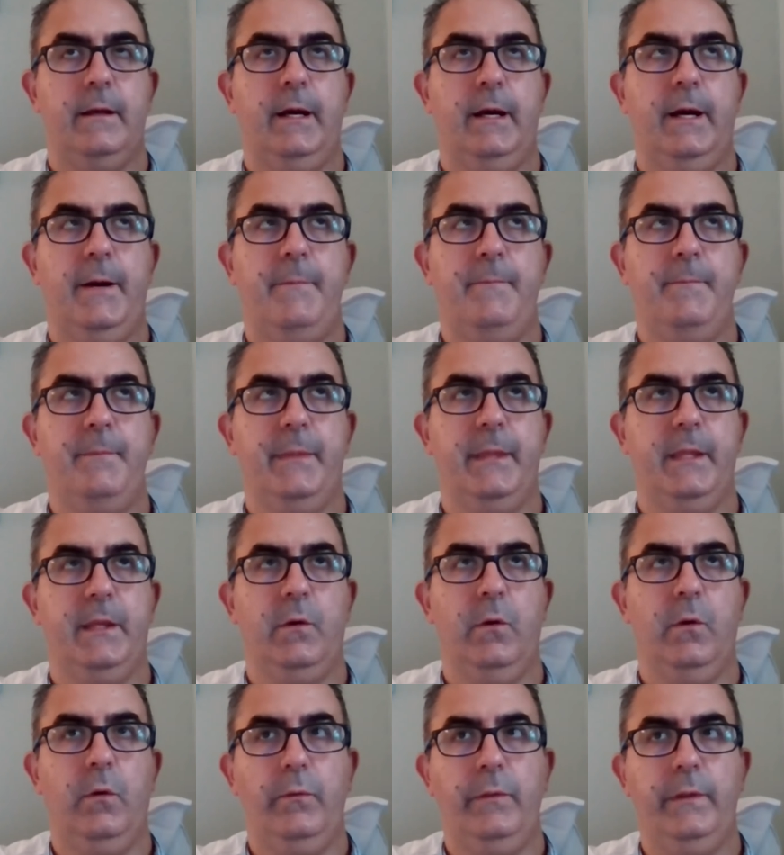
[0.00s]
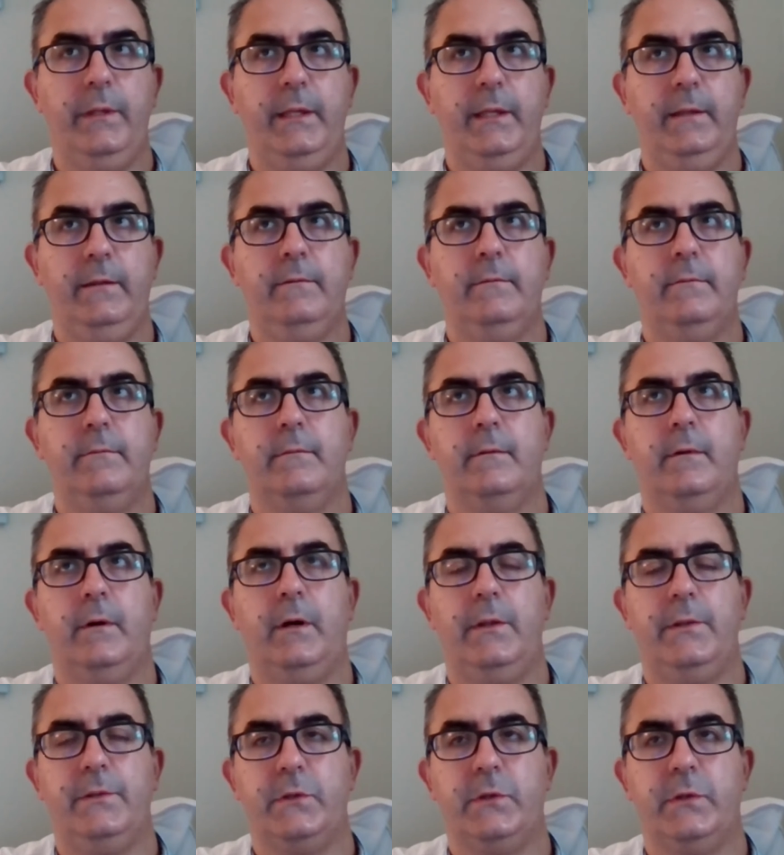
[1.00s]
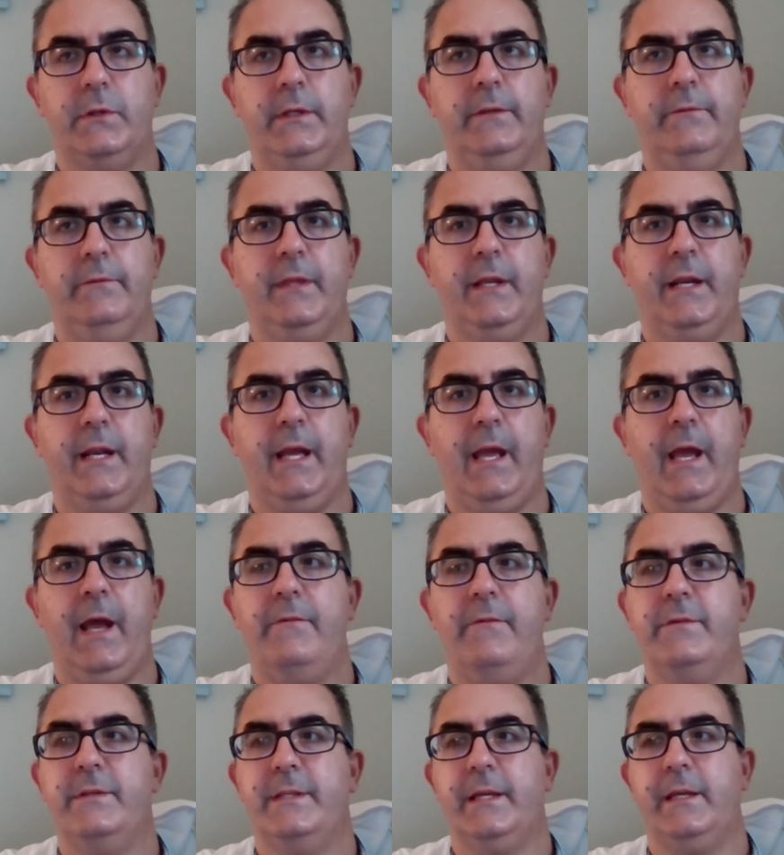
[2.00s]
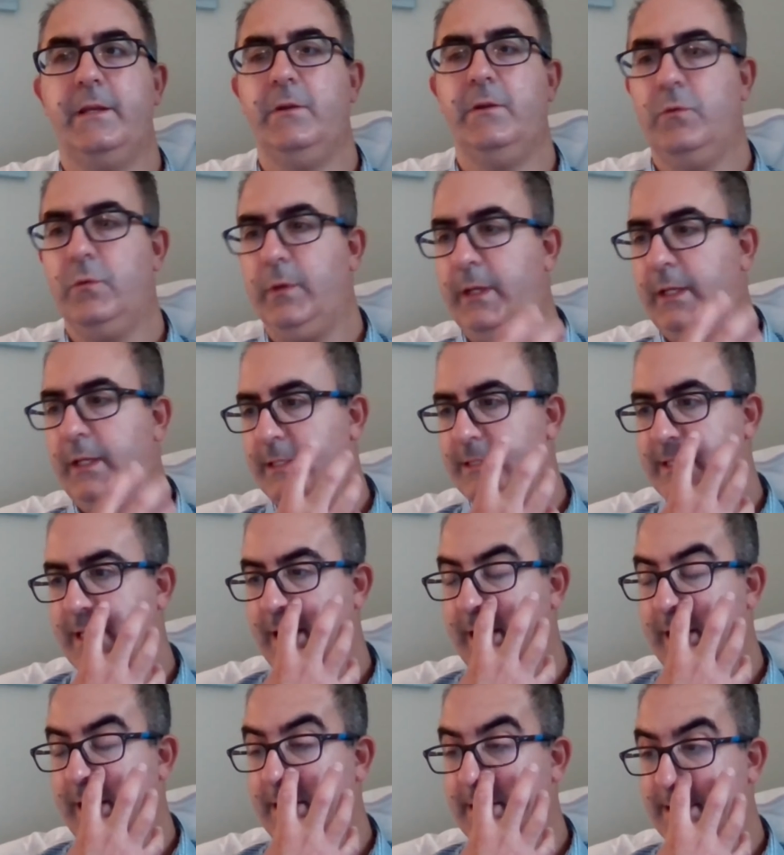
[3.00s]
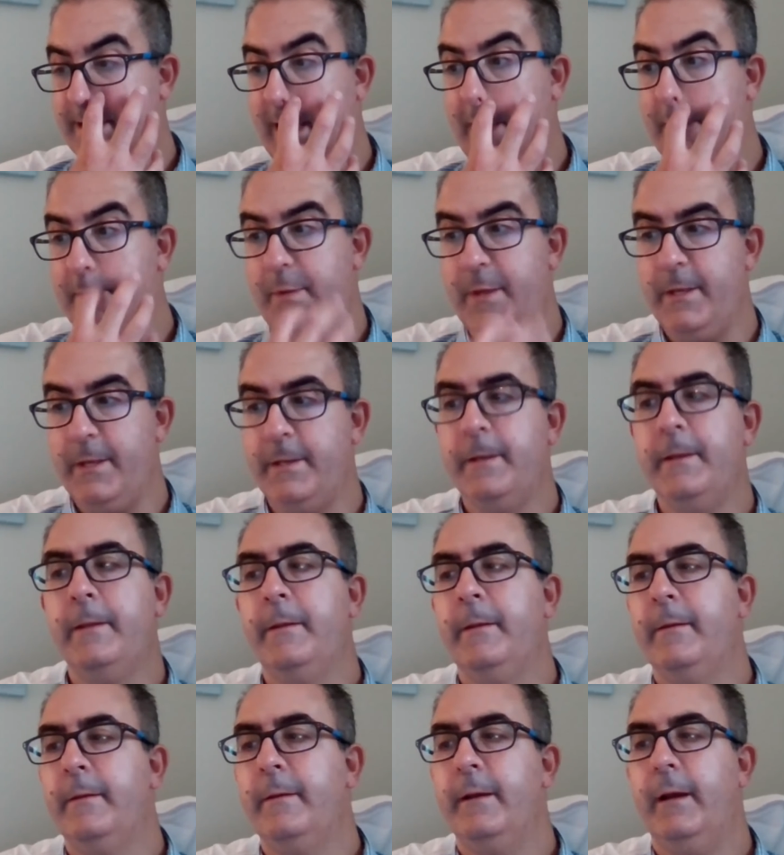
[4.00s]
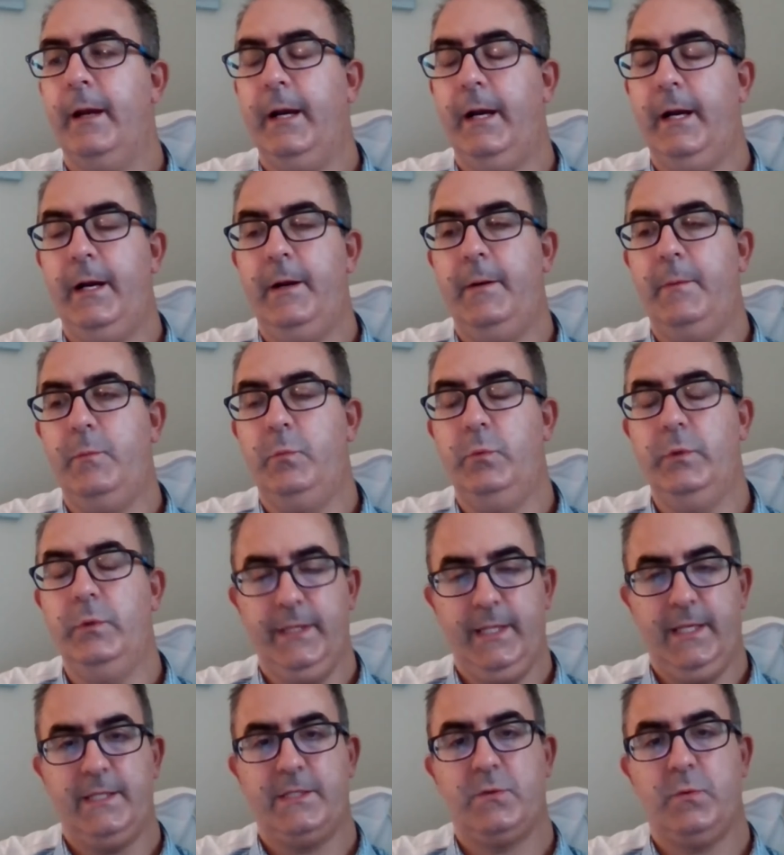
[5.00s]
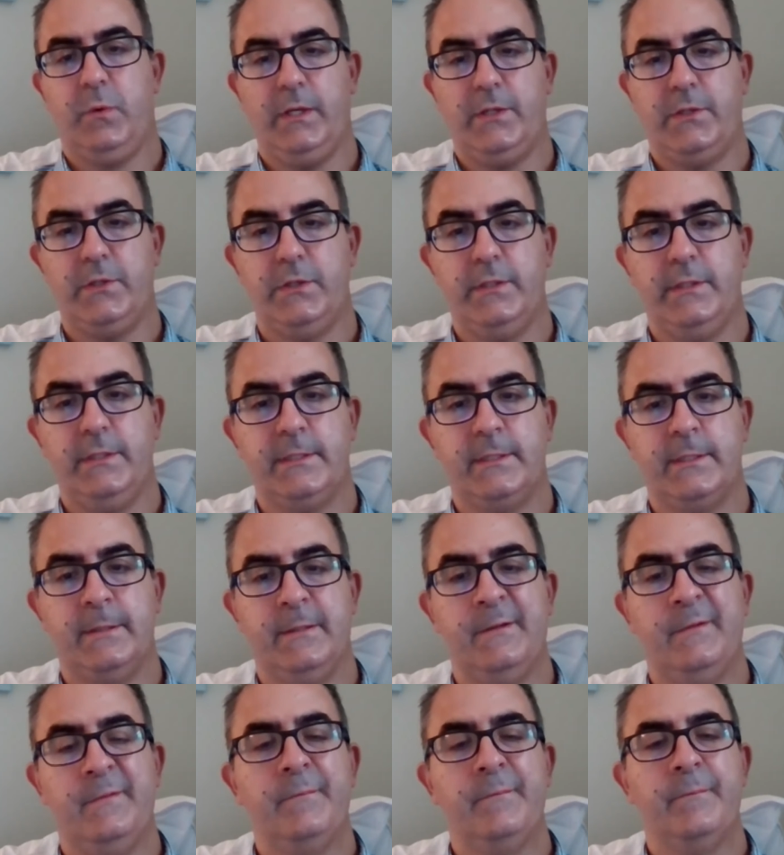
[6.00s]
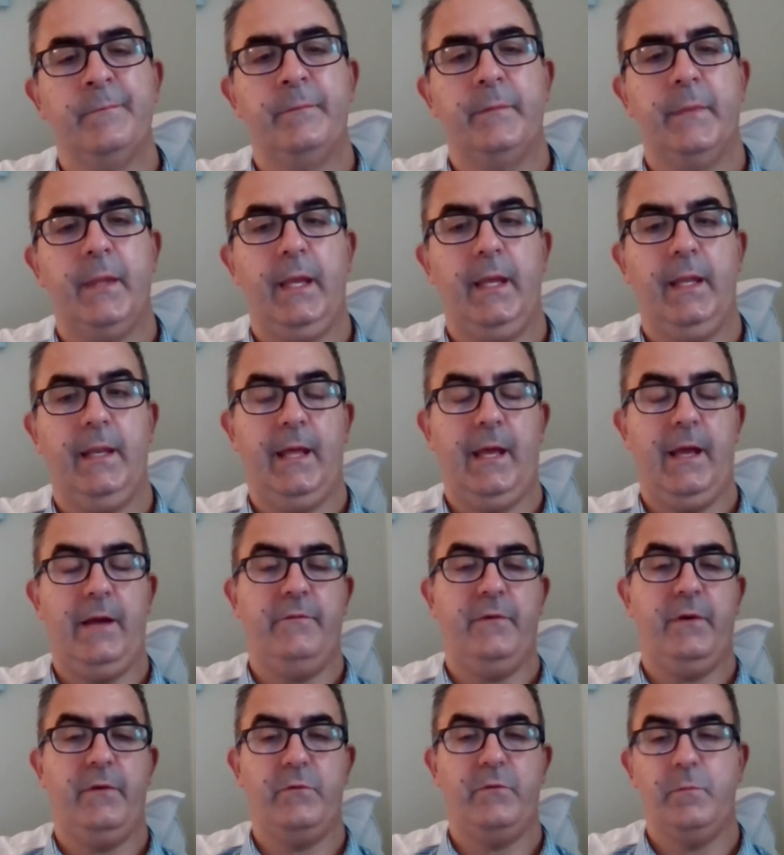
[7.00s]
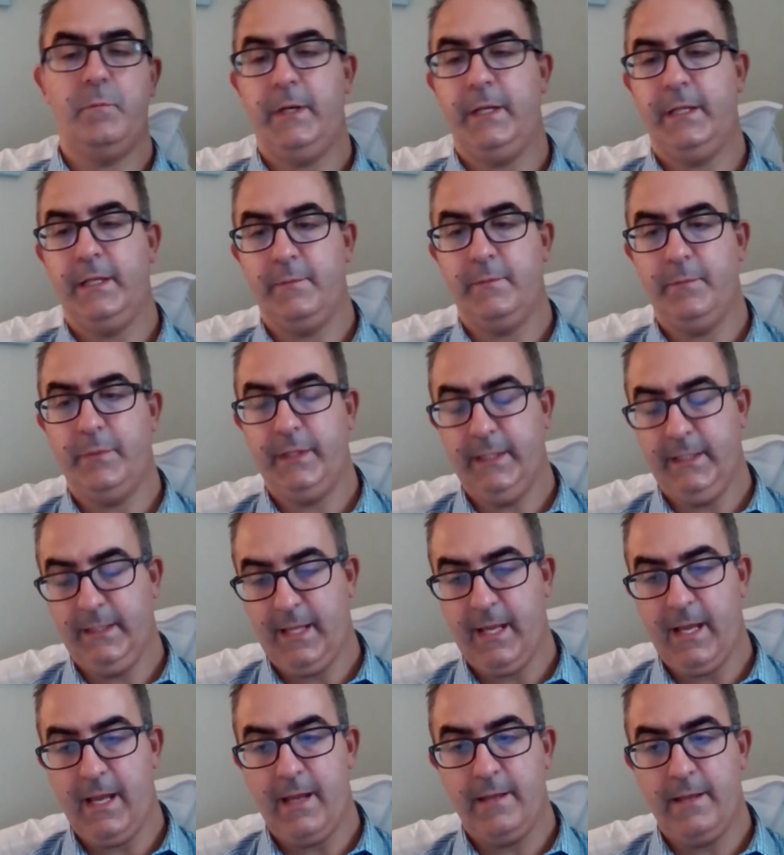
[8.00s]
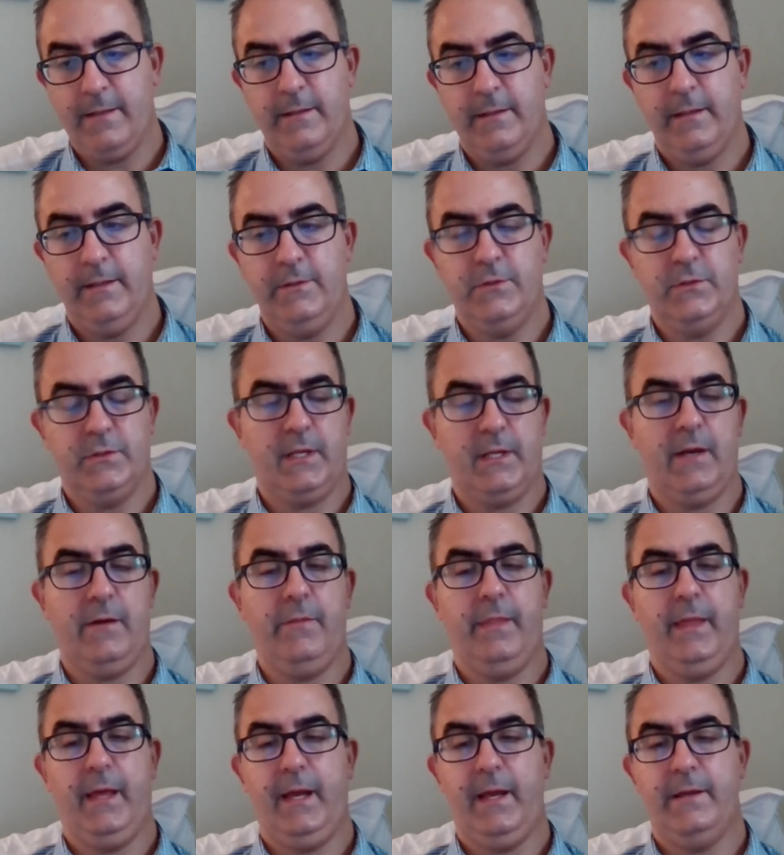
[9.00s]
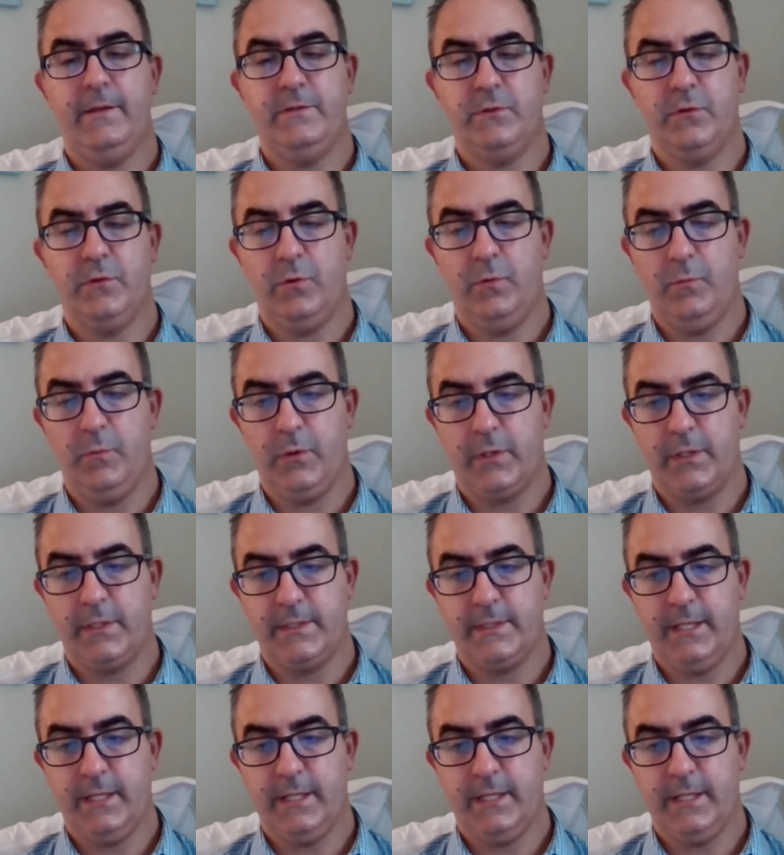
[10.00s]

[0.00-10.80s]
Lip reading: The only alternative that I have is I can create a second assignment with less questions and have everybody complete that and just count that as your homework